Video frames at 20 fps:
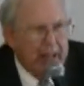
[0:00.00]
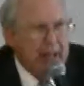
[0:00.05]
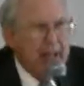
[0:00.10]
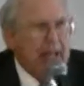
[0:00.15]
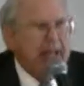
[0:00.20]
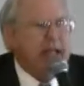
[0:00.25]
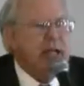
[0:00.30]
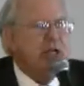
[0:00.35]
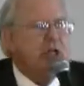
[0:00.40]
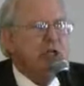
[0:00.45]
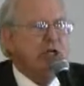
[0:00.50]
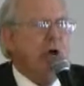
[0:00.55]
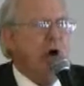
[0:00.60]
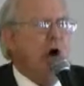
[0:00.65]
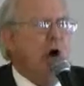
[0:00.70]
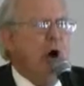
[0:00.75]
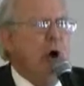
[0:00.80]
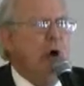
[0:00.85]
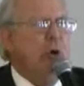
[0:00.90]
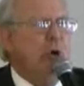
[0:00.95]
He
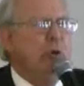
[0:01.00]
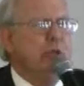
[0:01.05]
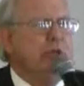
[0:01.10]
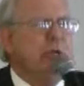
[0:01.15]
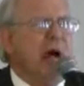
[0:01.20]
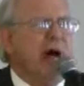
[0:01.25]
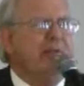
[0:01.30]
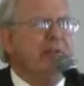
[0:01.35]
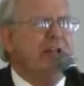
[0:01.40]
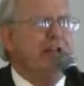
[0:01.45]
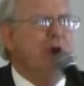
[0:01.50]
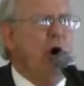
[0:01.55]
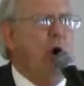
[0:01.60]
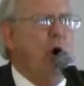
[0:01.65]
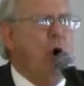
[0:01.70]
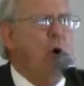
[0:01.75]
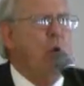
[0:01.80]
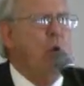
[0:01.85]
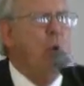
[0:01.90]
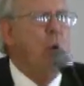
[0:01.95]
chose of his
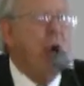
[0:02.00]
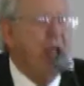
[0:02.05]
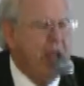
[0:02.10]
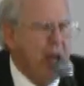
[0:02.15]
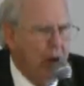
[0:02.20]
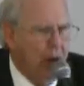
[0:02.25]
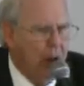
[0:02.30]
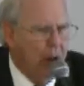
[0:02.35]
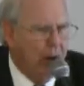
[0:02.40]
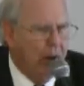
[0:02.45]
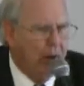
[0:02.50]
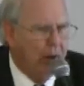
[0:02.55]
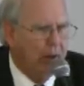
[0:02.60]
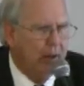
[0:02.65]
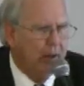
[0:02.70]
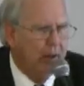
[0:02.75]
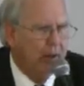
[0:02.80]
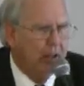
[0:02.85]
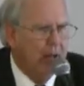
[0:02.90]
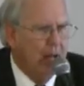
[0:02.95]
own will
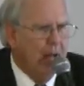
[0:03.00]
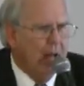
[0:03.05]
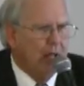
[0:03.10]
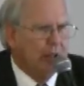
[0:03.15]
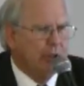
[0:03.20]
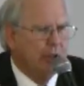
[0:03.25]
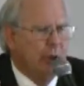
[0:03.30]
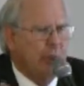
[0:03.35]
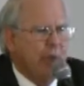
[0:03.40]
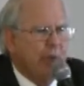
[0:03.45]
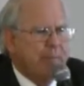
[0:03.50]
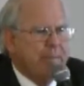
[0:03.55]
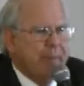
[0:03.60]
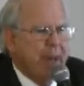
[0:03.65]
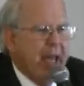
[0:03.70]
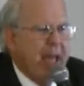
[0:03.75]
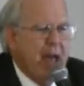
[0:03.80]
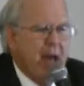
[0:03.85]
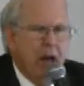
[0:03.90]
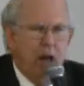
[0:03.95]
to
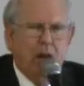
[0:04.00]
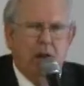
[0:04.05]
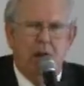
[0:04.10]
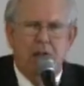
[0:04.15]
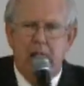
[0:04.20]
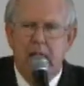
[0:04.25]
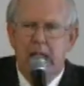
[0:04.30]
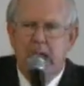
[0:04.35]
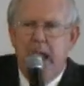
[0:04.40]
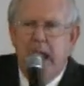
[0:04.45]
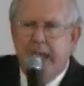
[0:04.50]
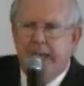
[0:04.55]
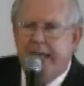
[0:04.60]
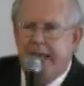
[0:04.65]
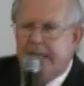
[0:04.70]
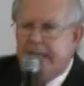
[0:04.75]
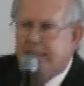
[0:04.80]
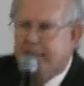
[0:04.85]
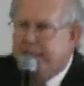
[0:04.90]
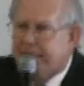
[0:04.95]
rebel
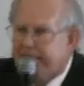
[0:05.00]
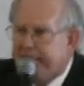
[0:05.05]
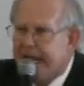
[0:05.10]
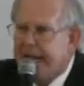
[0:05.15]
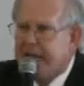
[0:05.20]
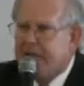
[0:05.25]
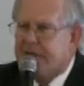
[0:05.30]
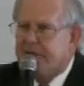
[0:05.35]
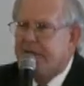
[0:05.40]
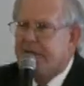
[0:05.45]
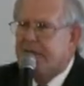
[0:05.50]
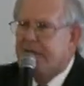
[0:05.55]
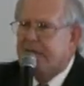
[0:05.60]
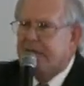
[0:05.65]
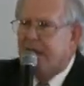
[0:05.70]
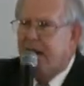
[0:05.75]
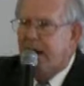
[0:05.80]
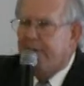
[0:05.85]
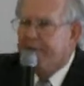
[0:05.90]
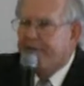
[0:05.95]
against the
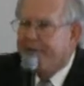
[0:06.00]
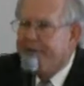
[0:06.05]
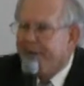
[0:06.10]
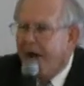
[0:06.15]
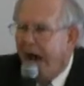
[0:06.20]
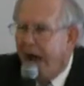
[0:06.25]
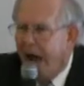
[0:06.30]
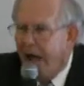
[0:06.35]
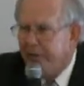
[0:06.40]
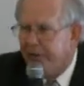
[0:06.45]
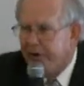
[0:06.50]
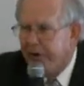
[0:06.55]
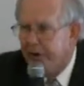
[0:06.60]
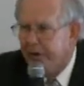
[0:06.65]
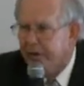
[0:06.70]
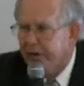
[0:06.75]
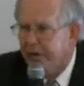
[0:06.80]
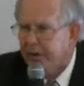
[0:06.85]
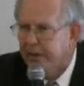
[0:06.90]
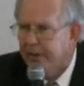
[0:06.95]
teachings of the Father.
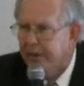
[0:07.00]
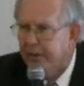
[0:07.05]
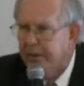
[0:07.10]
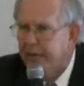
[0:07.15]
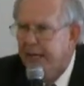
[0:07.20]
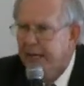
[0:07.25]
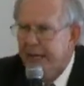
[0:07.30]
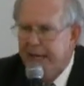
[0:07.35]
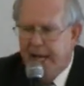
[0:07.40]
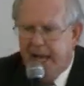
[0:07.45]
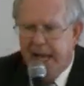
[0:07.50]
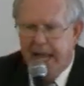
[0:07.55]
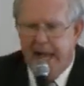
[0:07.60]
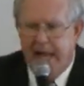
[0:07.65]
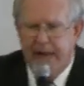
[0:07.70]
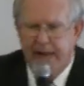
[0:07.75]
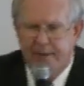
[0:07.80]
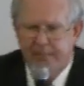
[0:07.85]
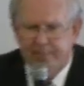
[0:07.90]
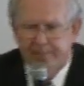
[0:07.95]

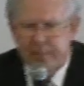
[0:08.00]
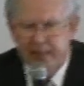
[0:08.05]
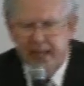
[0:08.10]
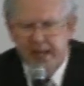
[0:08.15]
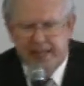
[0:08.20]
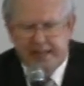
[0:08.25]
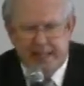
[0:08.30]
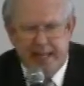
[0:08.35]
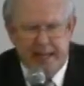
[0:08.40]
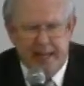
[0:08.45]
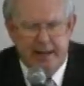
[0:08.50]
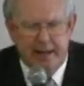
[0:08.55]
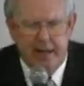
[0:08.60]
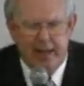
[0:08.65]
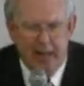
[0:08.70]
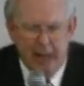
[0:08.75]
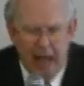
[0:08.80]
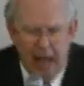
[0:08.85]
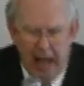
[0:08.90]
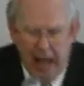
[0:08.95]
And he
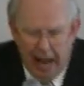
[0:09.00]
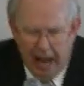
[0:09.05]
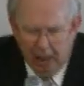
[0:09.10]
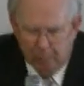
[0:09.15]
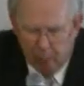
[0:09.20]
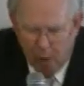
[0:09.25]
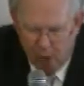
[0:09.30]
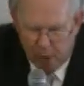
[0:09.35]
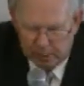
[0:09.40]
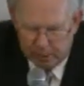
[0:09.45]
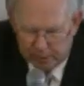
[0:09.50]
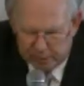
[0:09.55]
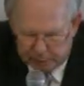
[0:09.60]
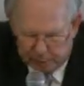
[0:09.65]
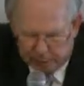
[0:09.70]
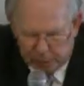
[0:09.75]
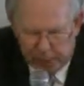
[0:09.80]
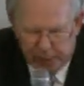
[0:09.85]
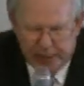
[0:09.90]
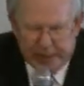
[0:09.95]
said, I want
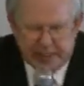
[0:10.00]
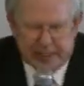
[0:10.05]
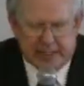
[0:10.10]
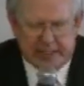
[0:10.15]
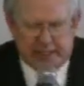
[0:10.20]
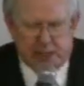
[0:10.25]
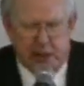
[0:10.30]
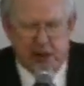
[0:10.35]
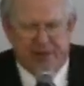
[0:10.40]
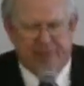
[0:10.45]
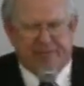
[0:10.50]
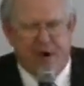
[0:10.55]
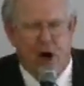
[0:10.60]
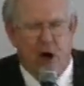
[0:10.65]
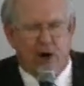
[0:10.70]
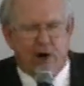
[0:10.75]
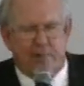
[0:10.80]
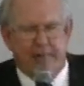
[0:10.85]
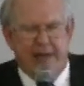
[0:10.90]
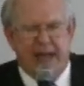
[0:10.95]
the goods that's going to
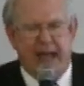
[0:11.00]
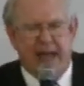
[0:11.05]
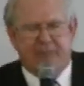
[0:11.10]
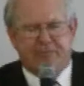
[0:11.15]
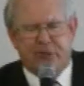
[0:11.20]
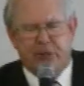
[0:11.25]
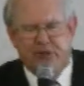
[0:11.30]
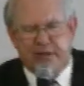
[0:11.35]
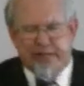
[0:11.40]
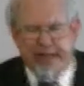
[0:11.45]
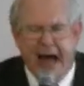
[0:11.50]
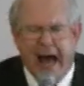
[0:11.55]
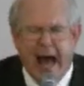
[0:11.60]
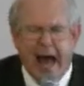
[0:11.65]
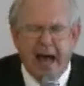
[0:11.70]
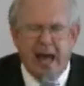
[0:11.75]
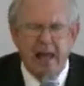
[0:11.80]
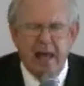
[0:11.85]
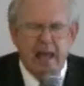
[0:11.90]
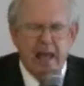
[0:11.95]
fall to me after you
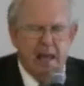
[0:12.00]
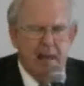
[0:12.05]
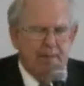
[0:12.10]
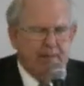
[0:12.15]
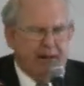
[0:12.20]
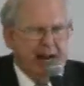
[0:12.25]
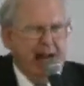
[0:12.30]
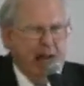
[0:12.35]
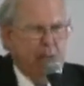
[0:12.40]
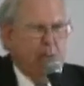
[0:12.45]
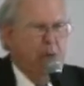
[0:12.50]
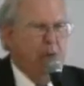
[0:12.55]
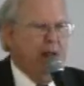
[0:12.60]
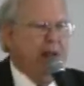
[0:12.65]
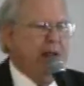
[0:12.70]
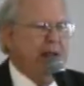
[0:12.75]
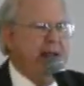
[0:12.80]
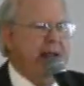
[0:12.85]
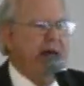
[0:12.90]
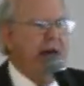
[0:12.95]
die, but I want
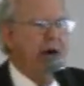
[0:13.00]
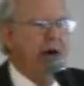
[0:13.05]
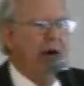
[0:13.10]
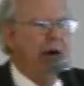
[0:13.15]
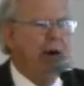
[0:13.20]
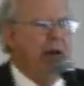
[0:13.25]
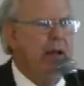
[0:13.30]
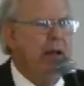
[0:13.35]
it now.